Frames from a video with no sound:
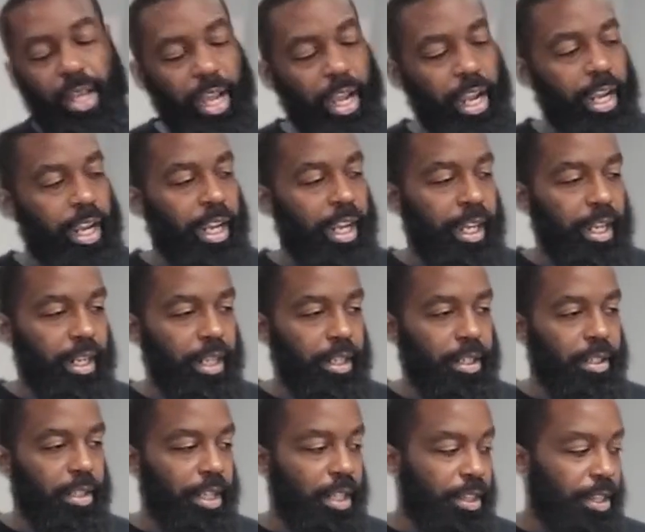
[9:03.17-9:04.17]

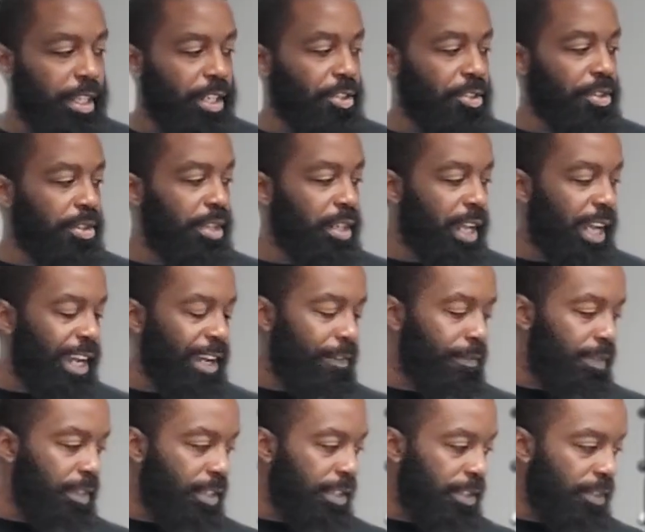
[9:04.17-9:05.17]
And then you could
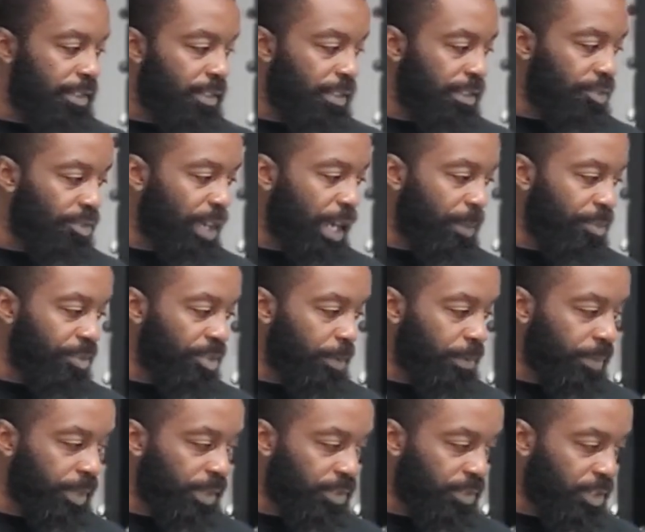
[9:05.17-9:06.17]
have this drop
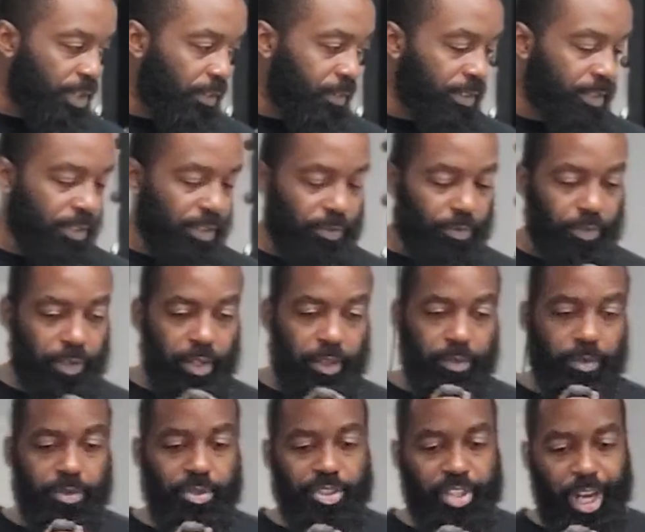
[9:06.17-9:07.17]
shipping service run
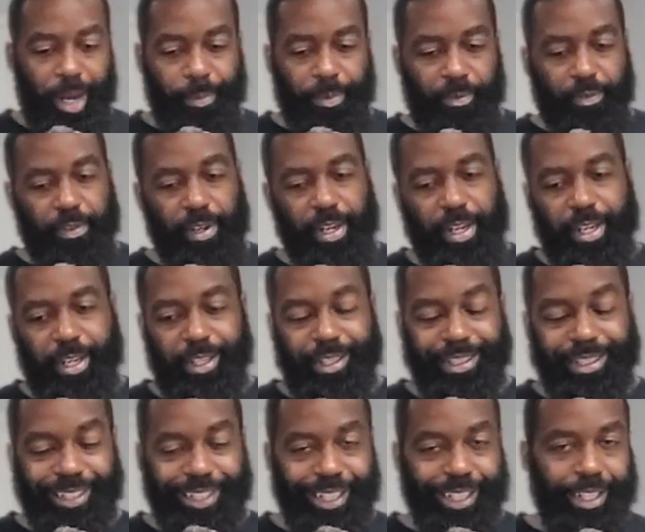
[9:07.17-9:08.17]
through Shopify.
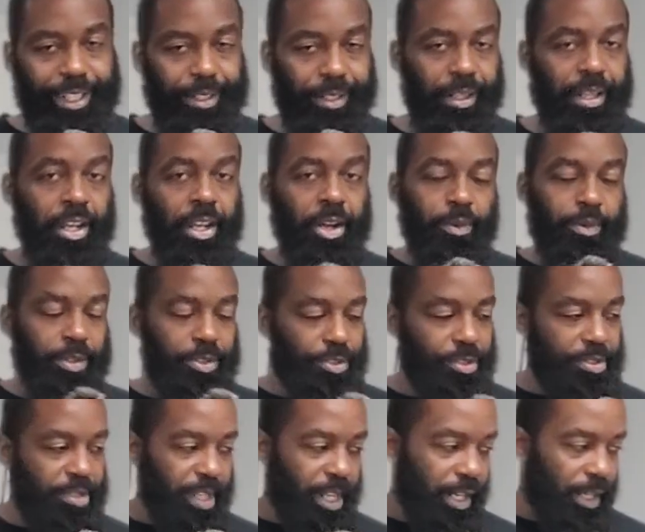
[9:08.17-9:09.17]
Again, once
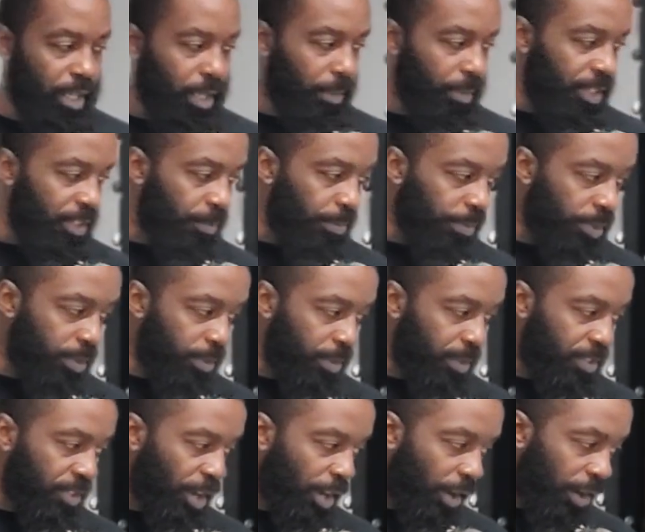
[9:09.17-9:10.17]
you set it up, it's pretty
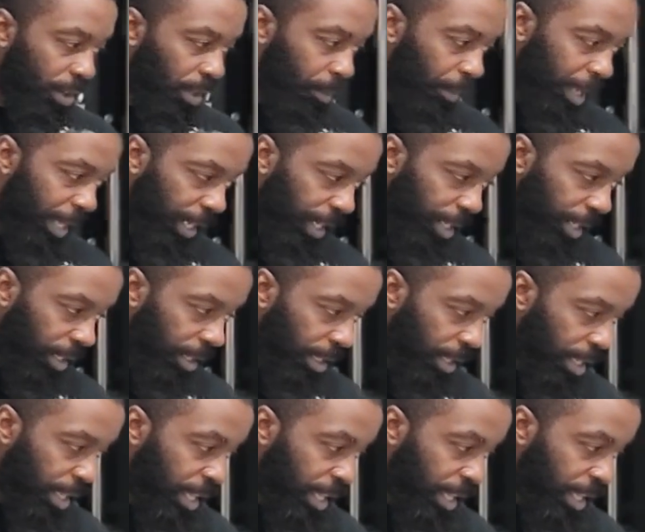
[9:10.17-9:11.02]
much automated.